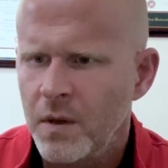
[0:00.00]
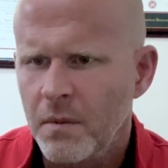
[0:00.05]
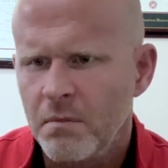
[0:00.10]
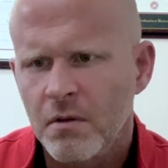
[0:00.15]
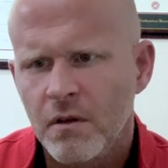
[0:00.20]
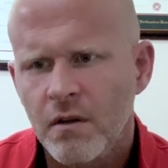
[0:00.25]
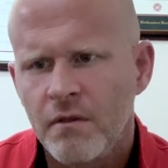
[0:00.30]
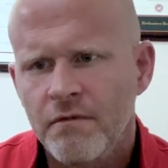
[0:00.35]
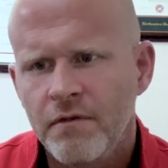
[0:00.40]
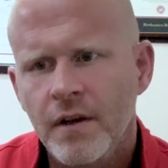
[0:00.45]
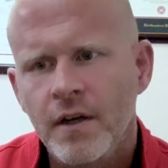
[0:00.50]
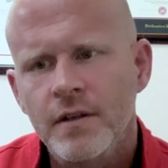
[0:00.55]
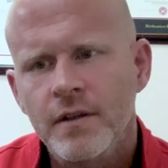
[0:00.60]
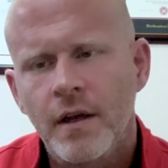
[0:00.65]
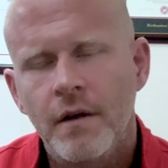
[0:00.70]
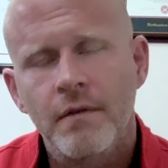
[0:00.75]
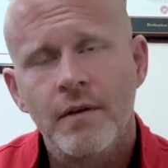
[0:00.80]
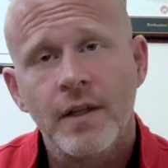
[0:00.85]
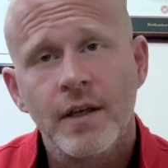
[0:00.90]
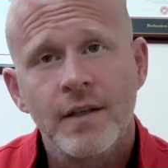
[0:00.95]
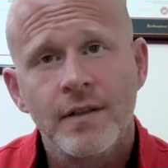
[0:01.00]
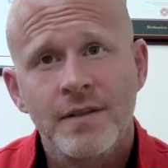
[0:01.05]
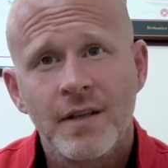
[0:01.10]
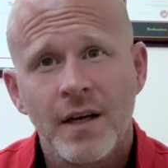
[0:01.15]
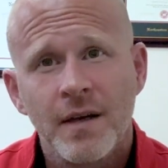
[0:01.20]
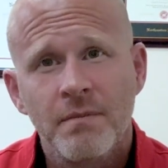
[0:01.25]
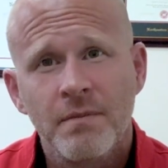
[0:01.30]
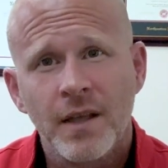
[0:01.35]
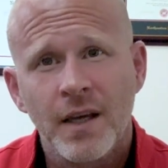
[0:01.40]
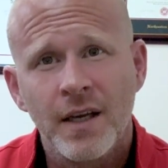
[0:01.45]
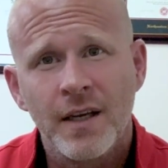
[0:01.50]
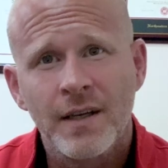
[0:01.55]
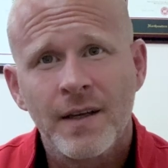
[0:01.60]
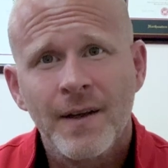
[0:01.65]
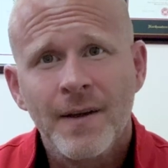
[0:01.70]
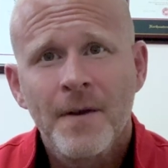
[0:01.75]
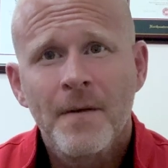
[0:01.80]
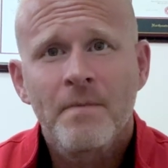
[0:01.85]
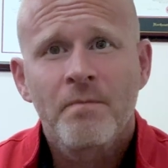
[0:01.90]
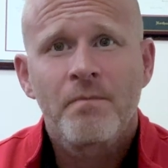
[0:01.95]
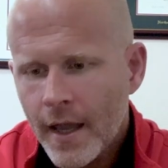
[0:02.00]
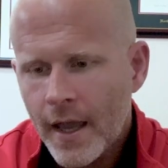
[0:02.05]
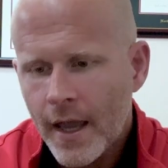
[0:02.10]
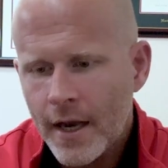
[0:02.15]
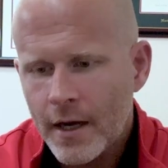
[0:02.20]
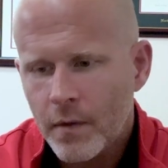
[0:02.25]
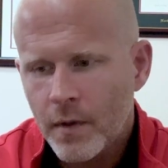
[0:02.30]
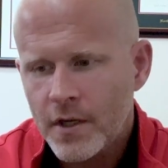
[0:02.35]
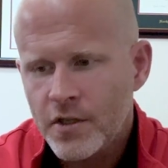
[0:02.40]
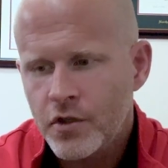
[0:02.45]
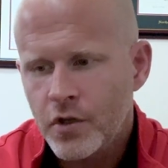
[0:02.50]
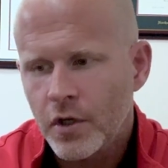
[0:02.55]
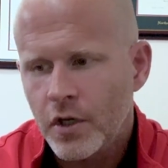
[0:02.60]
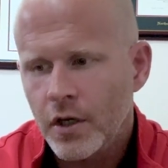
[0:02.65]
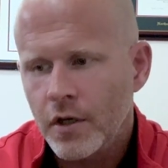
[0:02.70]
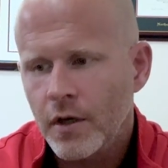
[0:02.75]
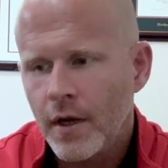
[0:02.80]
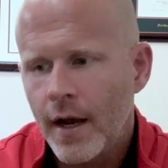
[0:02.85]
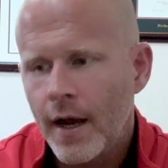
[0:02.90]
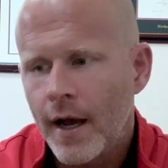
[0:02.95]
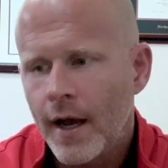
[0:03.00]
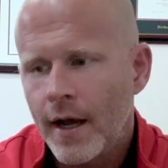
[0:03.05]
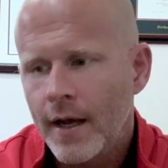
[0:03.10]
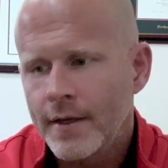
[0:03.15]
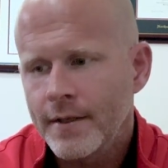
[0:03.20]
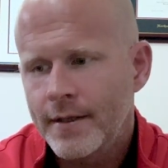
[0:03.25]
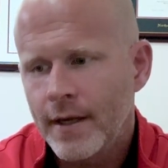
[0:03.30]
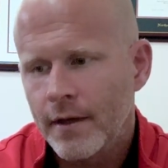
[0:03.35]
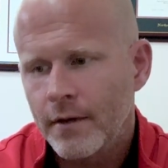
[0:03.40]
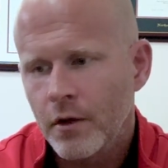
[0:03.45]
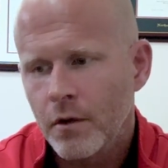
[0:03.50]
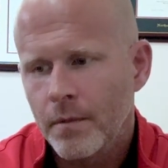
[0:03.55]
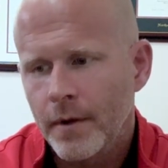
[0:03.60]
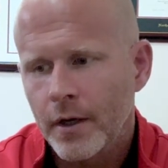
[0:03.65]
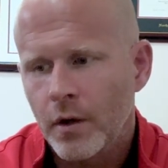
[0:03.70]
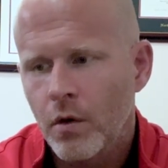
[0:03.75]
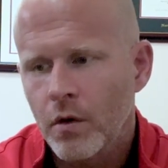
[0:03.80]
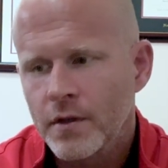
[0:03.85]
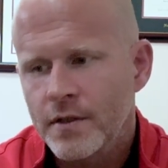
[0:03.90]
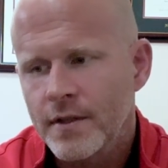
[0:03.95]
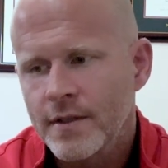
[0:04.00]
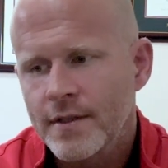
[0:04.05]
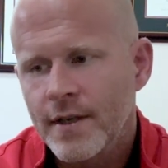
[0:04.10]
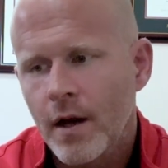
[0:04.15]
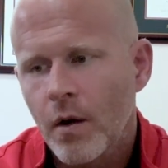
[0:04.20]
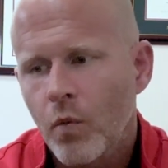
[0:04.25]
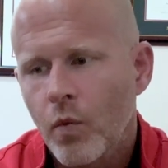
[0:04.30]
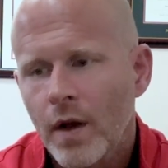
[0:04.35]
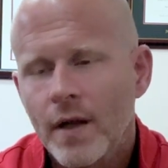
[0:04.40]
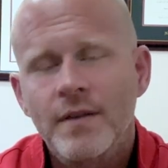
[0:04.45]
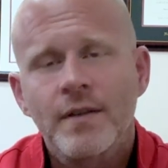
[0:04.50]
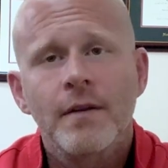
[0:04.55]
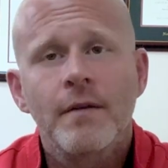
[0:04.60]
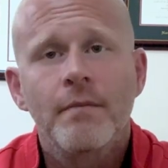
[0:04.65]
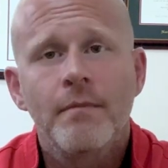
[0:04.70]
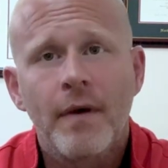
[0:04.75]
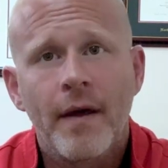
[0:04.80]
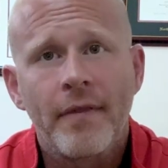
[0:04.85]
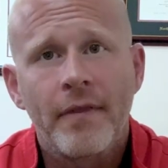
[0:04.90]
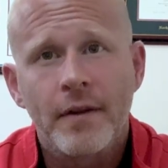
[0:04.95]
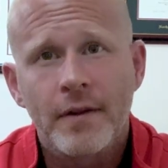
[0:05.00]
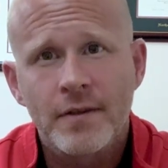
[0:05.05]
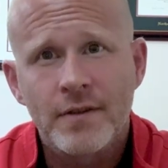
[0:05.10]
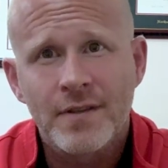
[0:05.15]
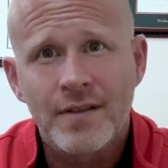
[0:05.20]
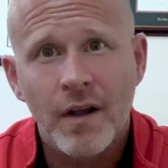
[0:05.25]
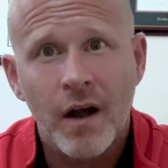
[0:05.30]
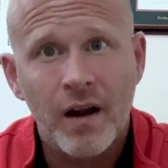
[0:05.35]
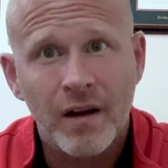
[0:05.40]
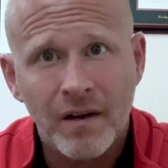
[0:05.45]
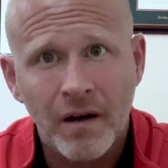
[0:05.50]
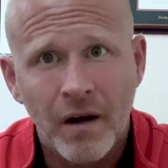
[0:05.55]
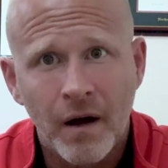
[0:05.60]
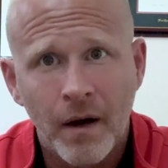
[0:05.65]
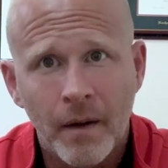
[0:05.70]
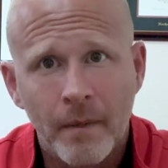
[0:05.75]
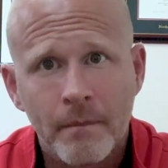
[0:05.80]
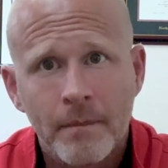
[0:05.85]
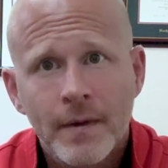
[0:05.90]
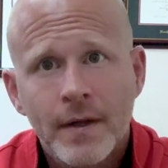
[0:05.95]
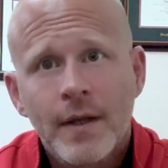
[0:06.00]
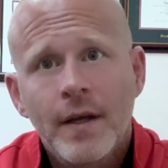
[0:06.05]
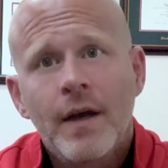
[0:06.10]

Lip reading: people have failed everything type thing. Anyways, you can download my courses at wheltonmethods.com.